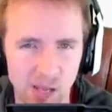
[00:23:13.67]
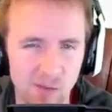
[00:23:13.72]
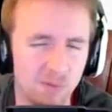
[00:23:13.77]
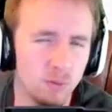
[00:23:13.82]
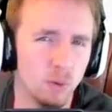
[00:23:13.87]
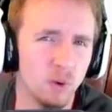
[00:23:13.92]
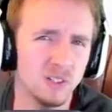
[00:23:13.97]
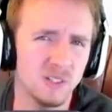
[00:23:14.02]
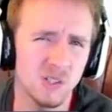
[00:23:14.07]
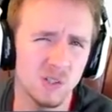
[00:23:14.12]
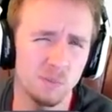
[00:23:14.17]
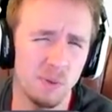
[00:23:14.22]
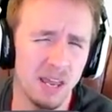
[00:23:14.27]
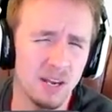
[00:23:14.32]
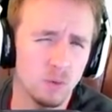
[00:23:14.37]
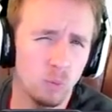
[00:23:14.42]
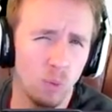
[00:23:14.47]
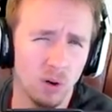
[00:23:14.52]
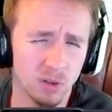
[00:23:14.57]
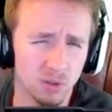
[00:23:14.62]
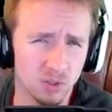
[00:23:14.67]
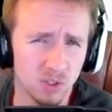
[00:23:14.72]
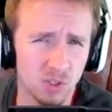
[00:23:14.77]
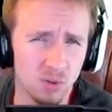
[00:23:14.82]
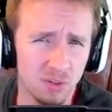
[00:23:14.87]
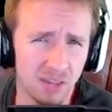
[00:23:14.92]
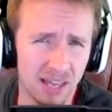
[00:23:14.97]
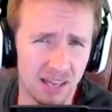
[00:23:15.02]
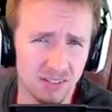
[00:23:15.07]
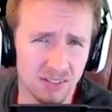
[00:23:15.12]
If you want to spend one or
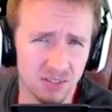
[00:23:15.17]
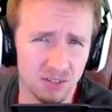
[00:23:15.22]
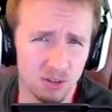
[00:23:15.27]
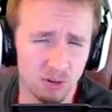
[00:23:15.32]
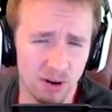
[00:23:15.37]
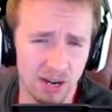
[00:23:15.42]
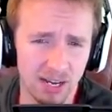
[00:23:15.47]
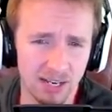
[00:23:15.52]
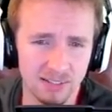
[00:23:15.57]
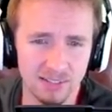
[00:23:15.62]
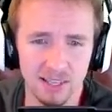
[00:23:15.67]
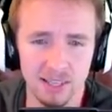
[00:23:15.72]
2,000 credits,